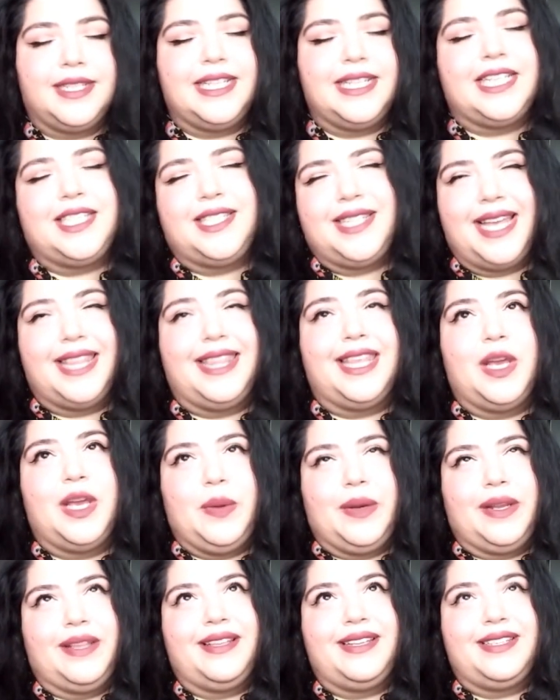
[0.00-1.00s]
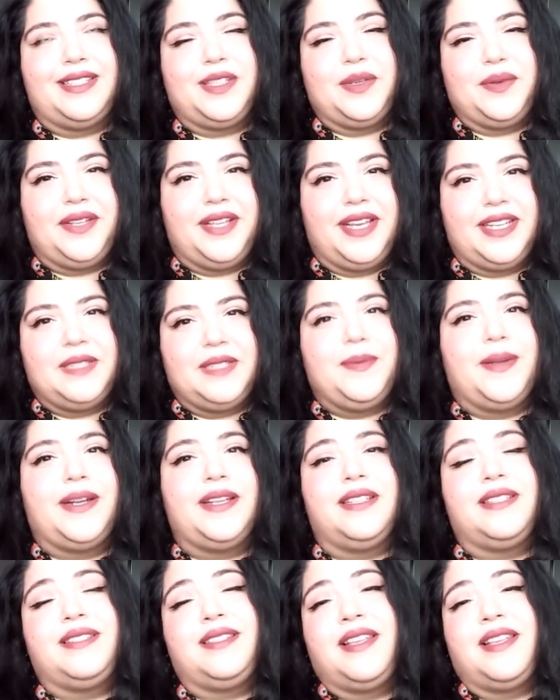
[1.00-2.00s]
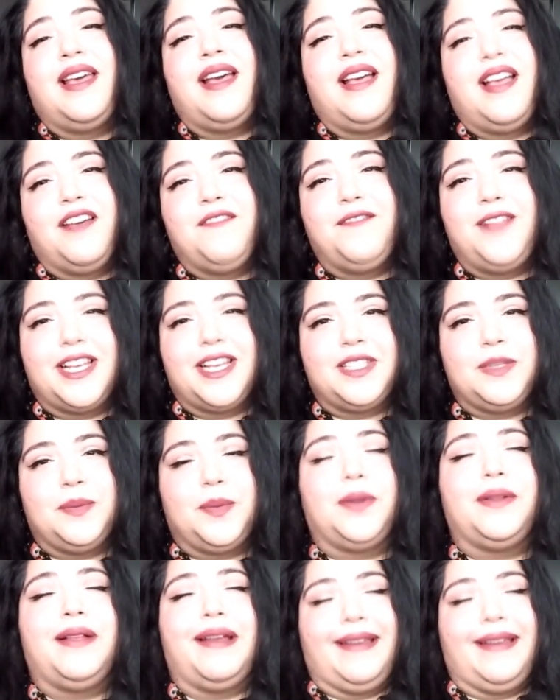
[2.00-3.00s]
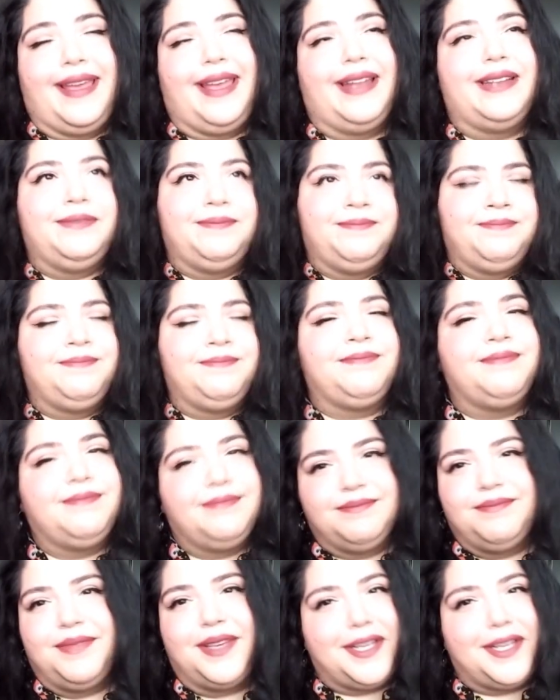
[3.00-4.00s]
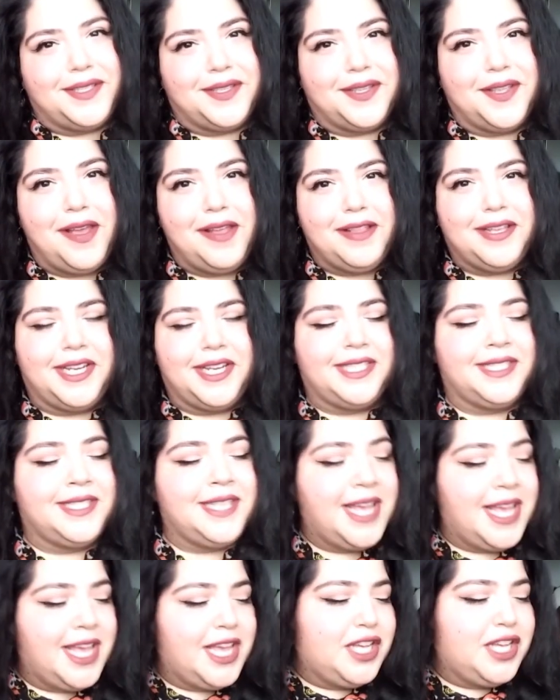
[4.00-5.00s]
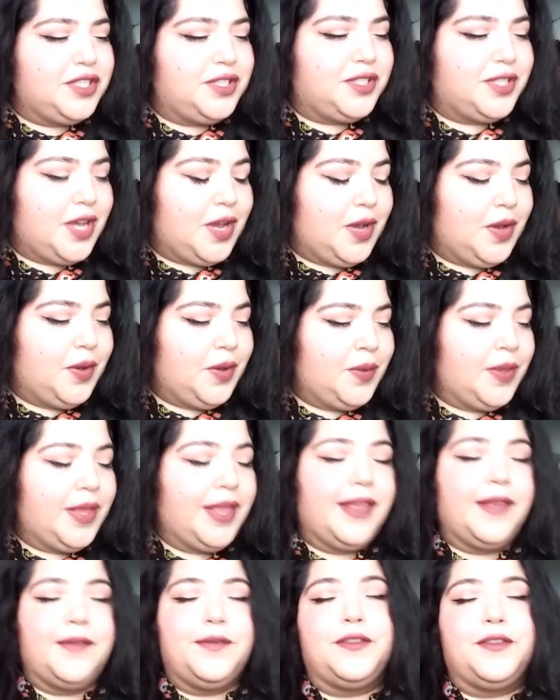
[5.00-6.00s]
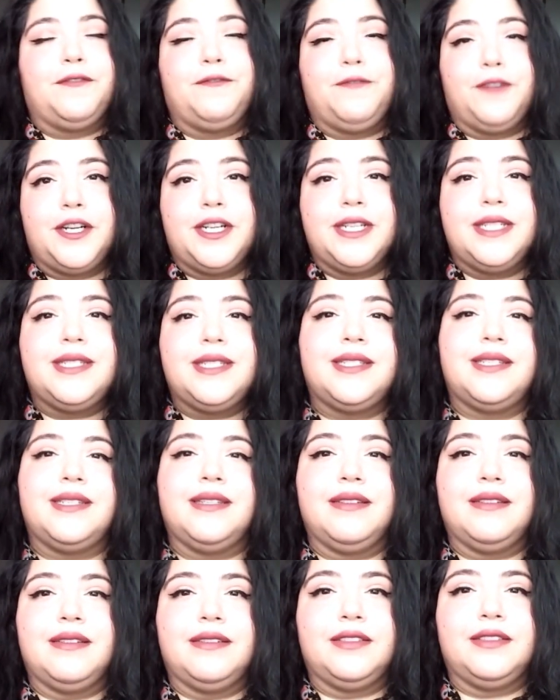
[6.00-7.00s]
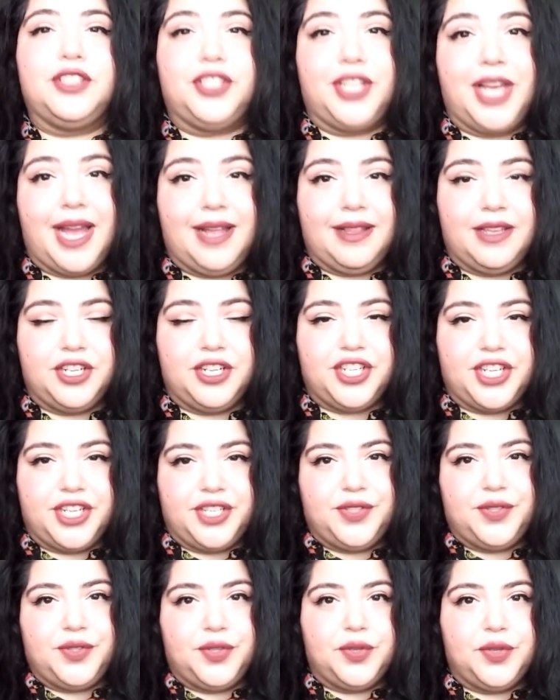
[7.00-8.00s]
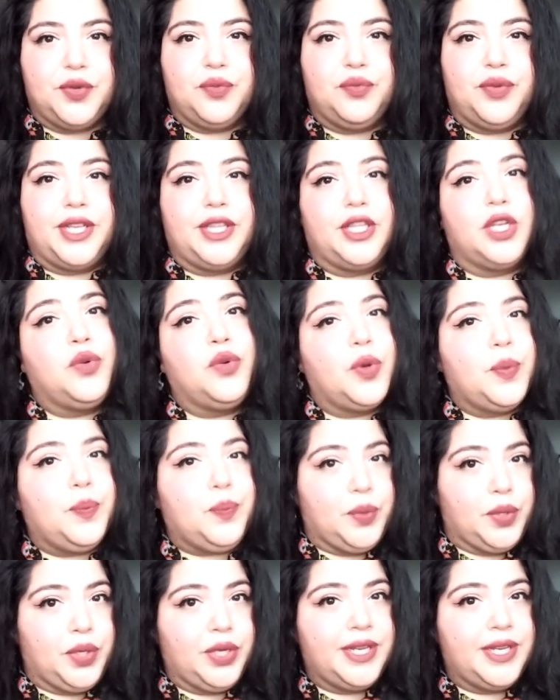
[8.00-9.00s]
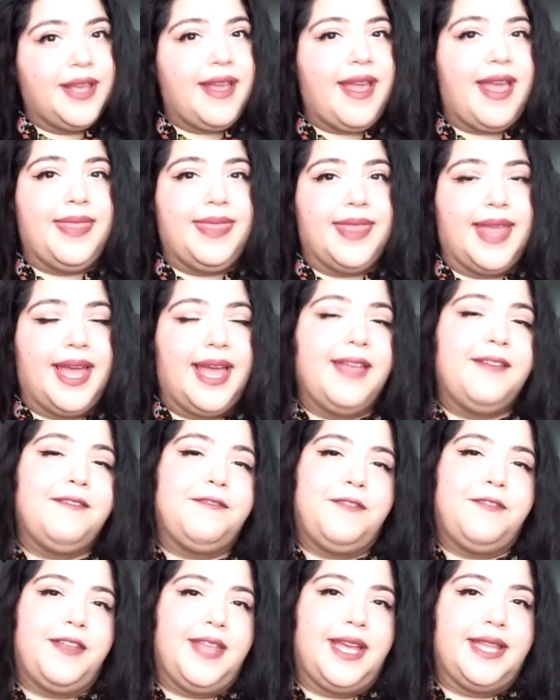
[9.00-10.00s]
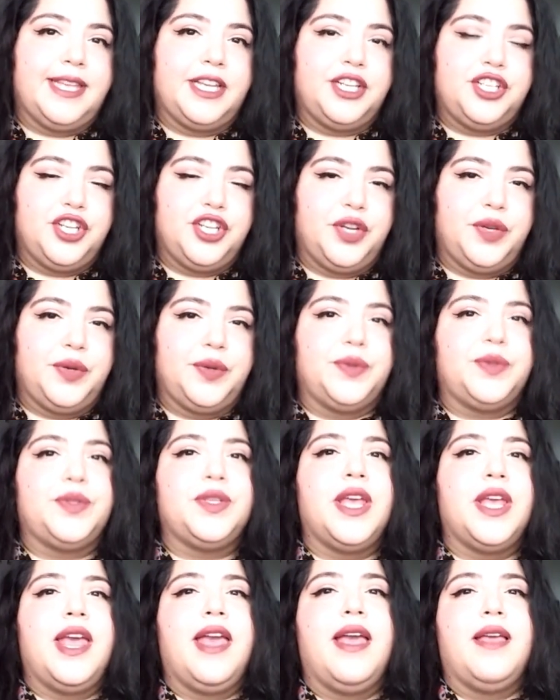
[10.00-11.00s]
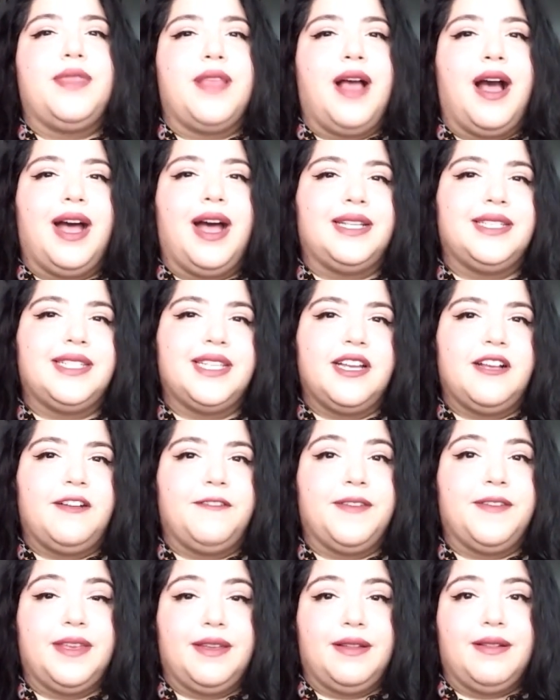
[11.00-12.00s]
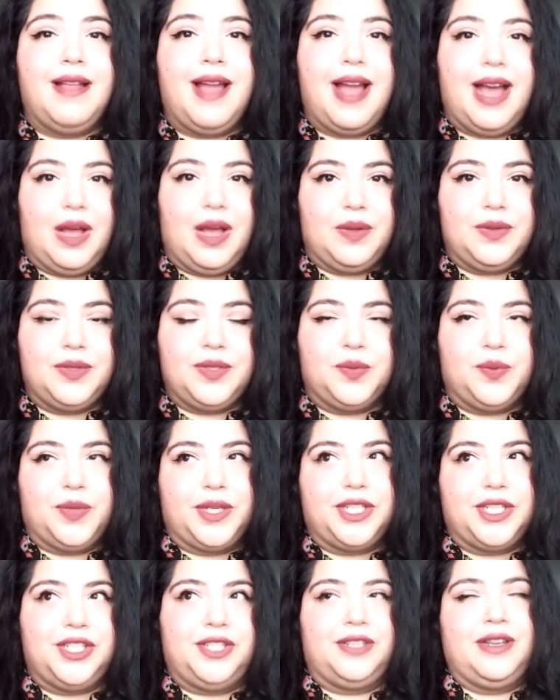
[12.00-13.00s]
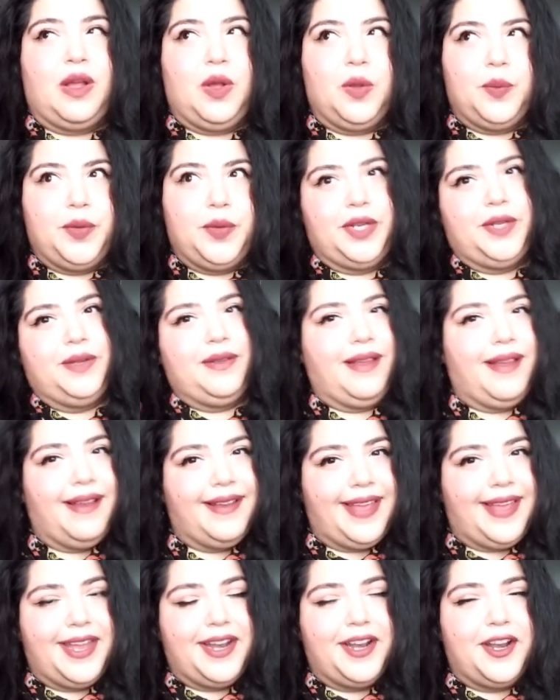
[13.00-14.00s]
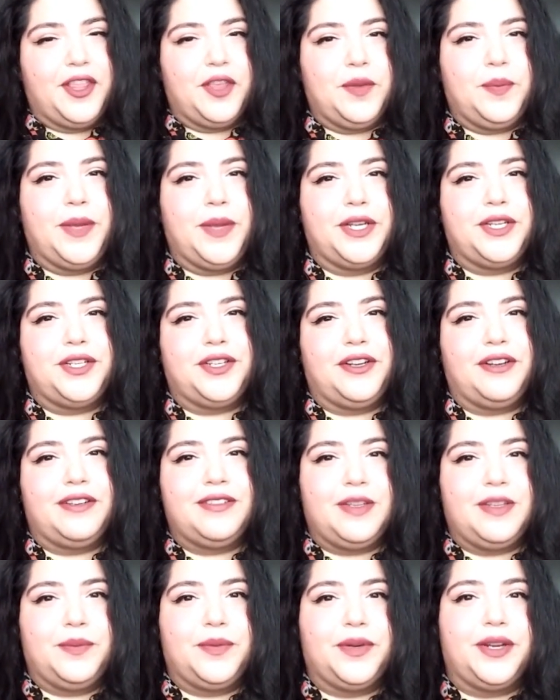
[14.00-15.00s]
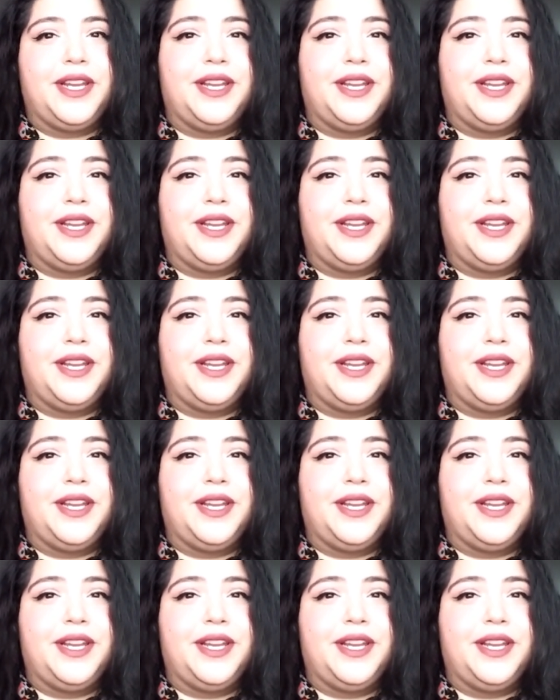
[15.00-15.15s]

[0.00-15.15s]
That's I think one of the things I really liked about it is flexible, again, because of the holidays. So the first challenge is to read the group book, and for that they chose The Haunting of Hill House, which I will put again another picture somewhere